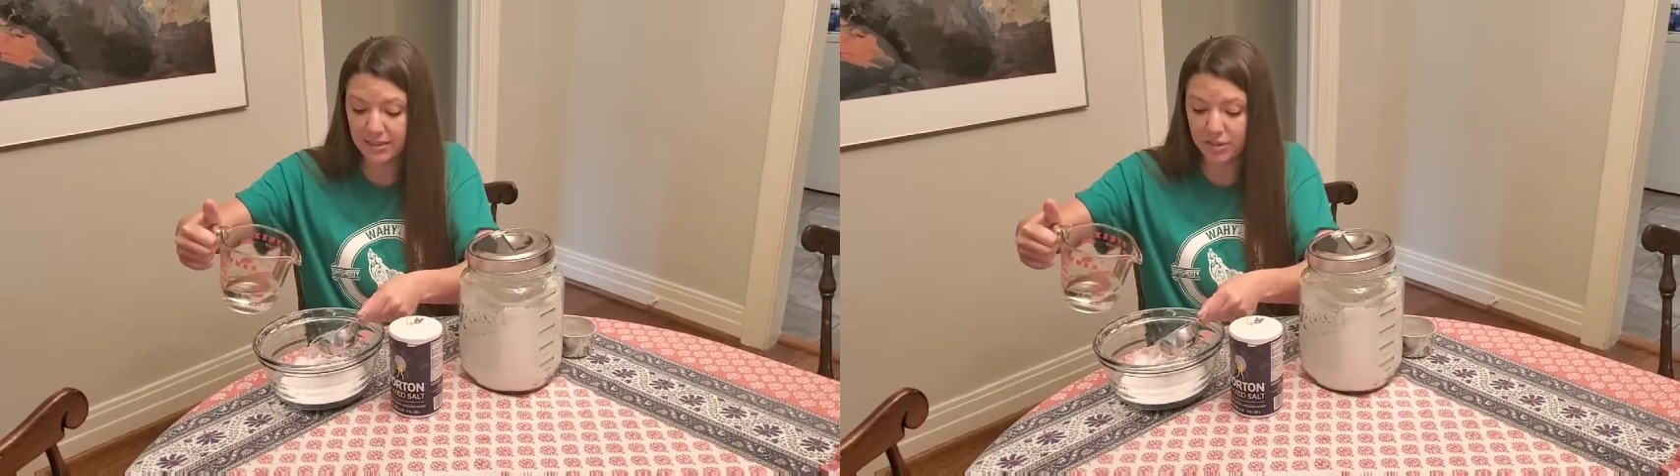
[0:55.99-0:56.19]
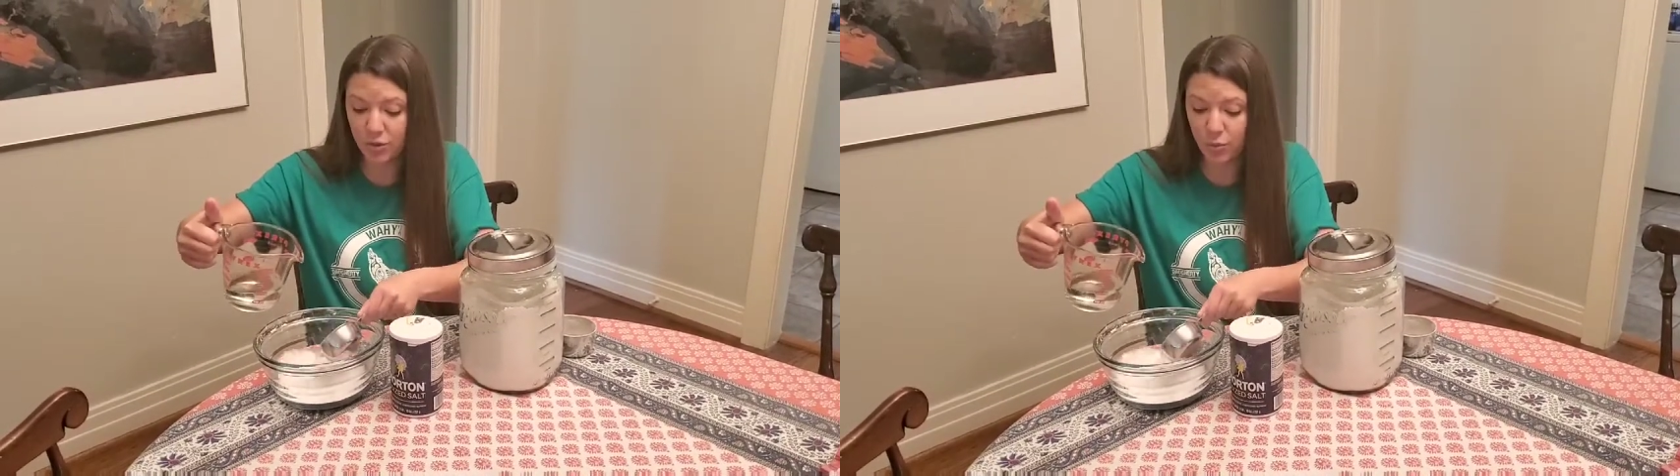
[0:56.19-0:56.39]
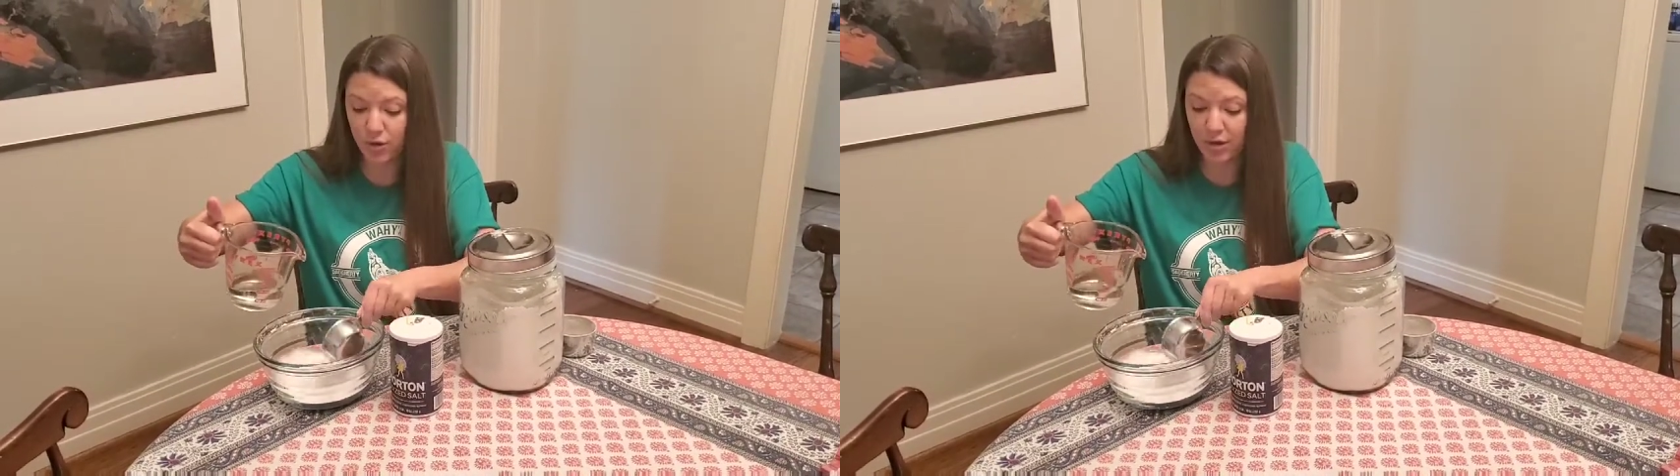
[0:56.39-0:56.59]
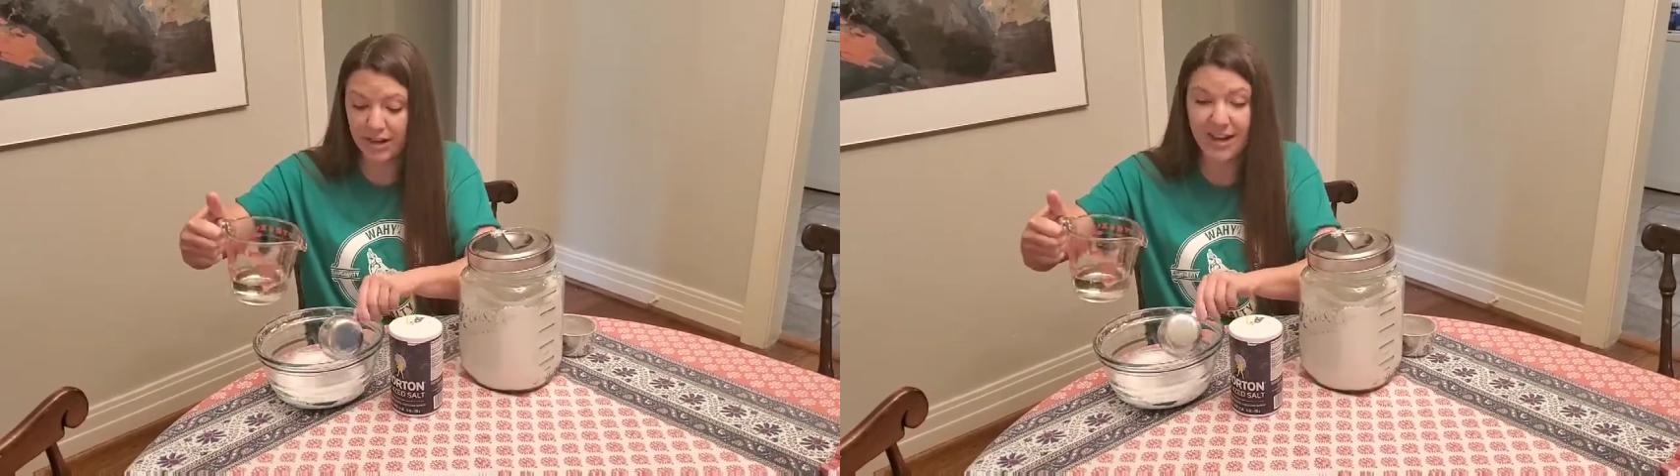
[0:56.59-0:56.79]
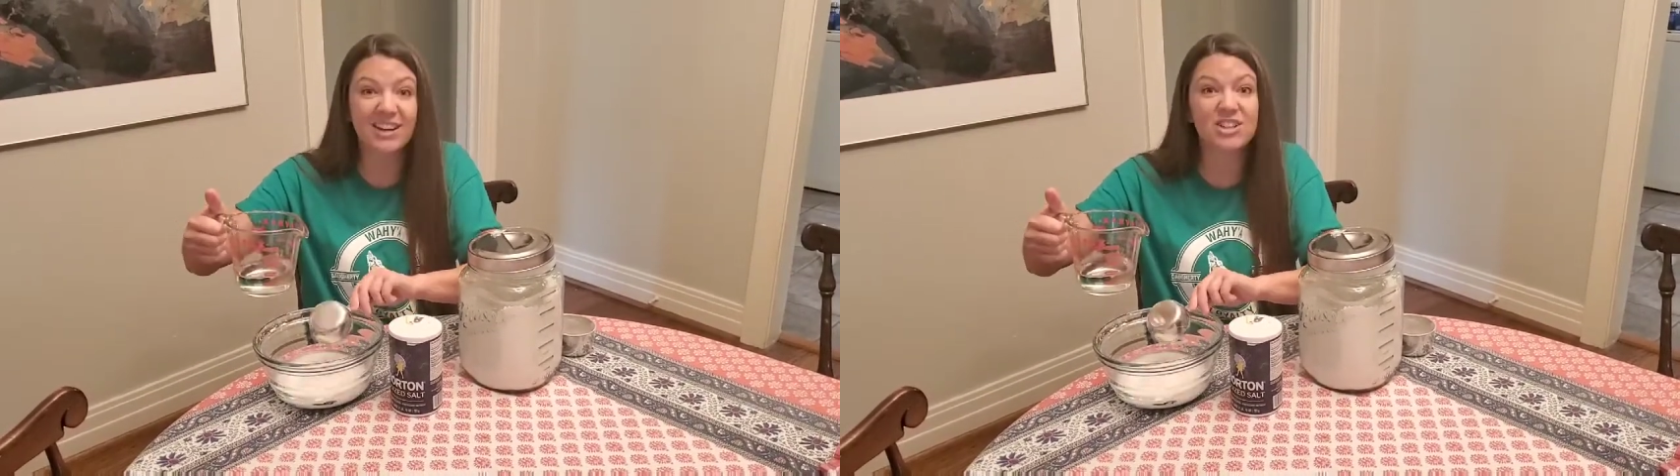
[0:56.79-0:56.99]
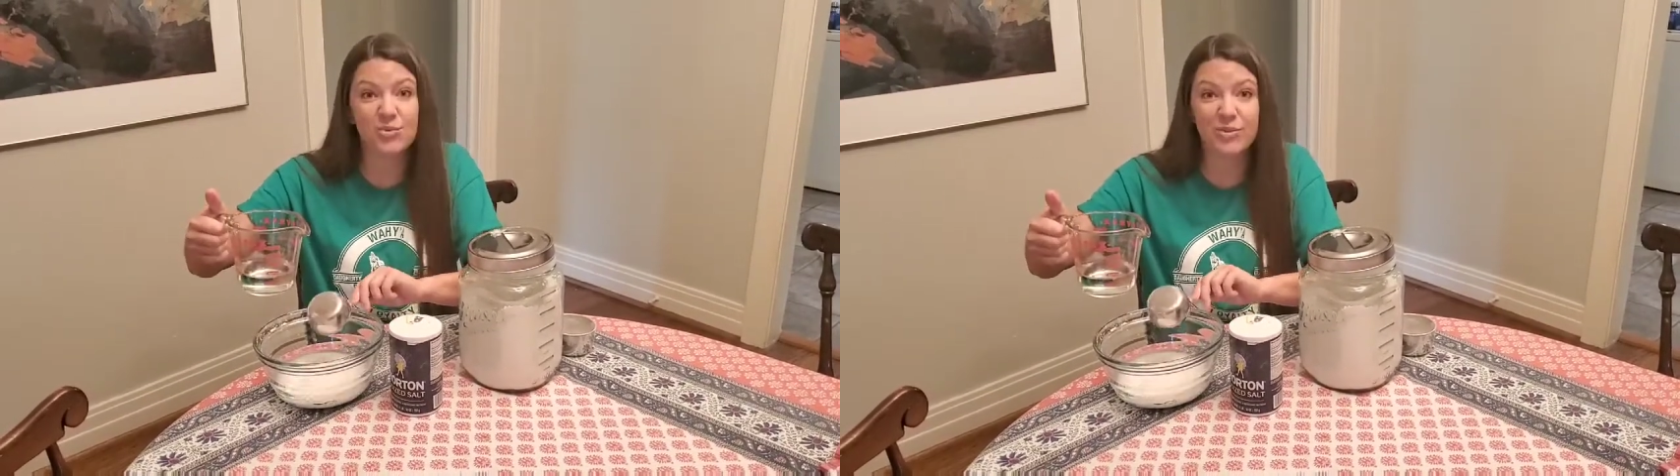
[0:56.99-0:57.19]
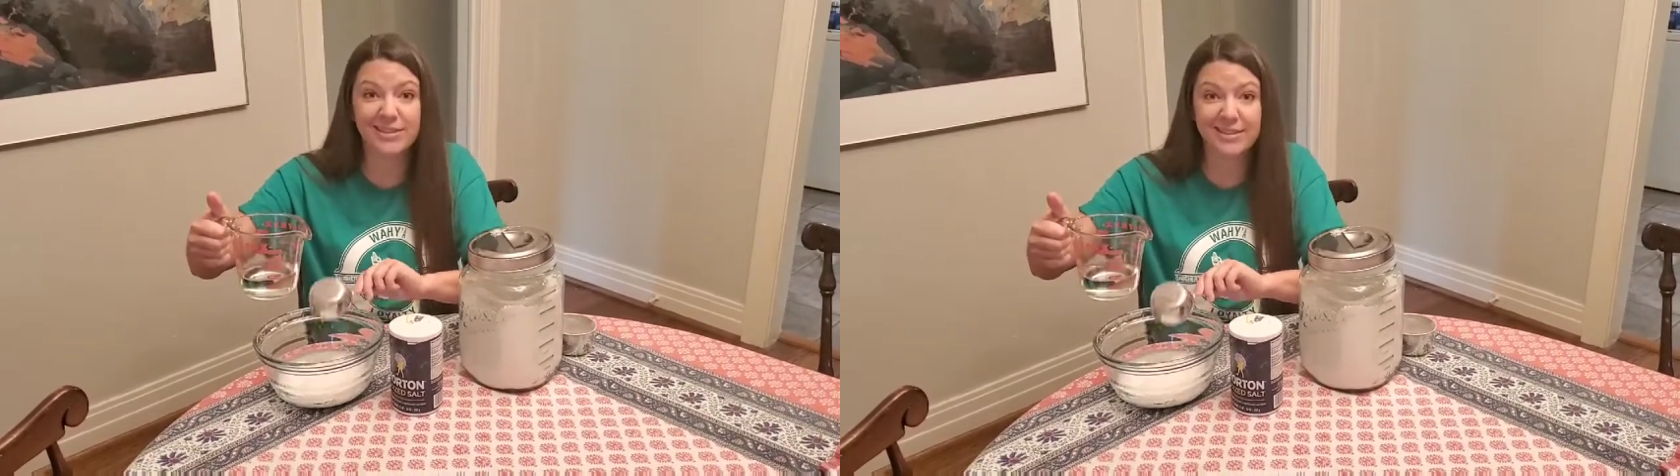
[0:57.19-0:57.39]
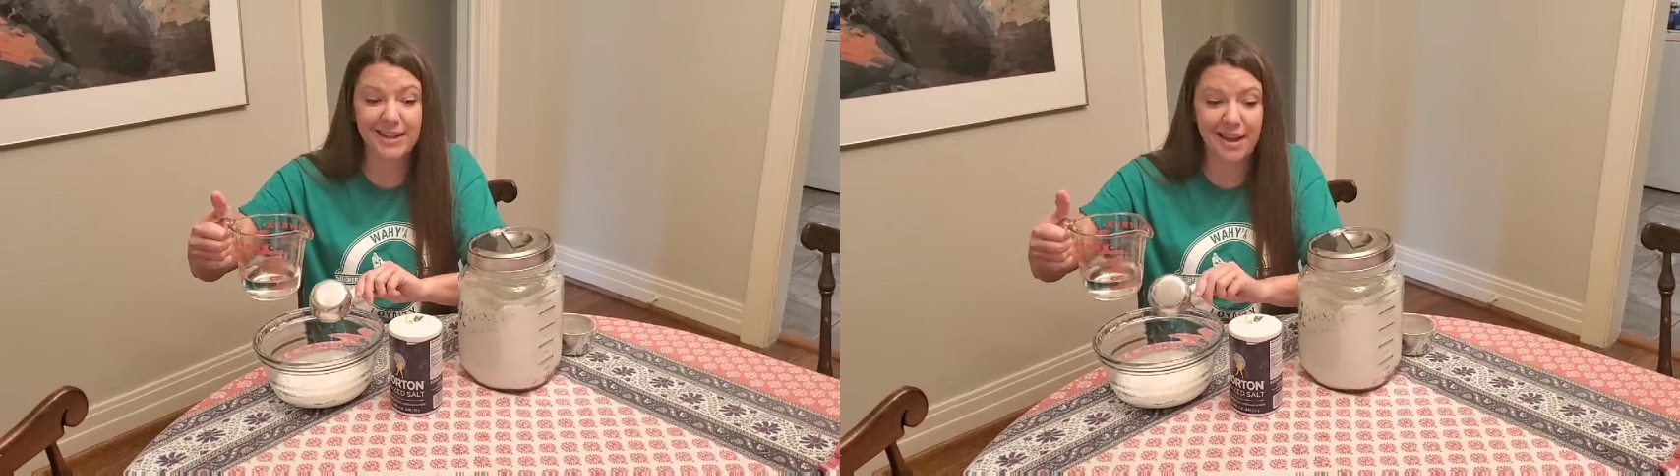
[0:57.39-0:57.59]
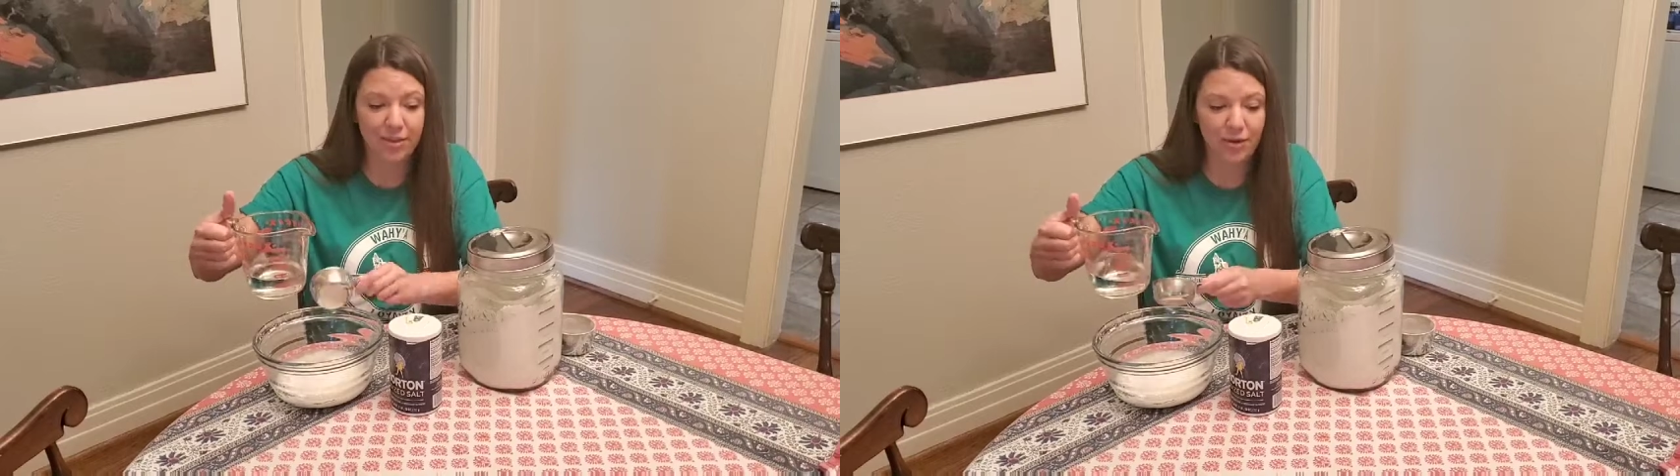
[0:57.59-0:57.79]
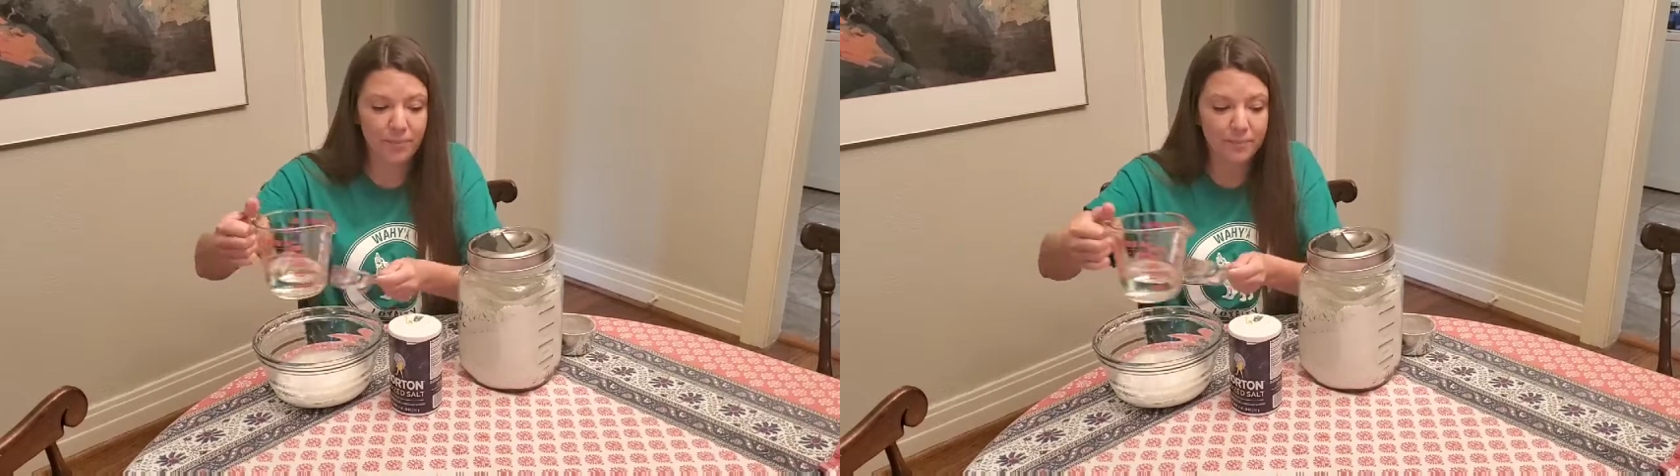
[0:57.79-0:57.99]
so we're gonna kind of do this
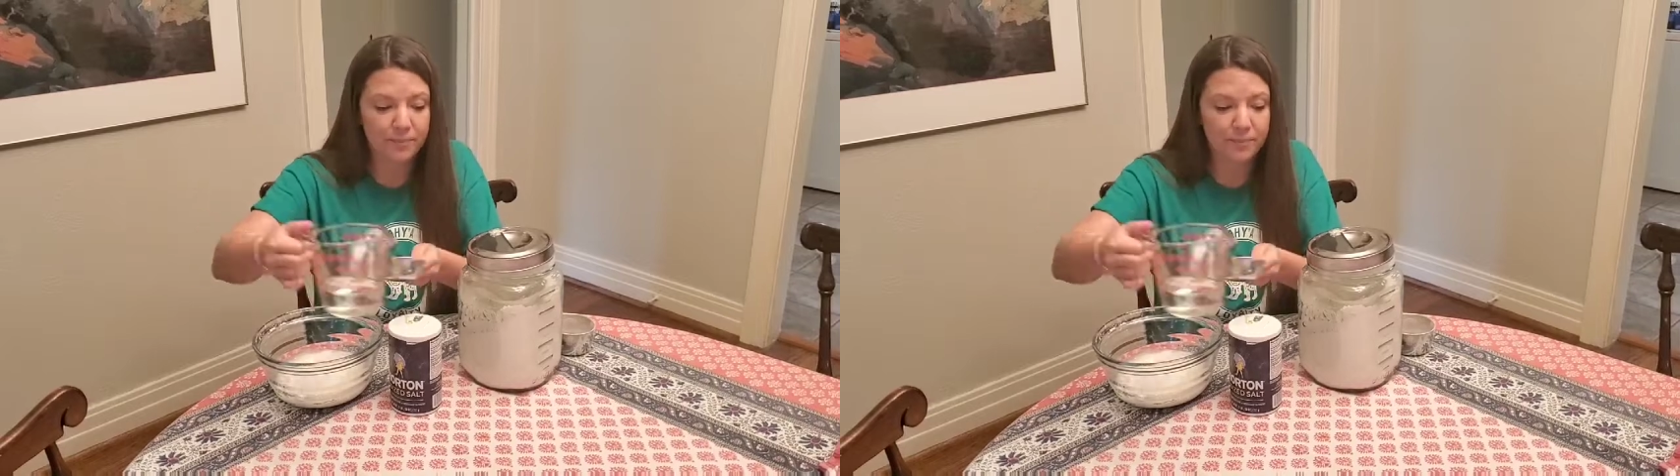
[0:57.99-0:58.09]
together.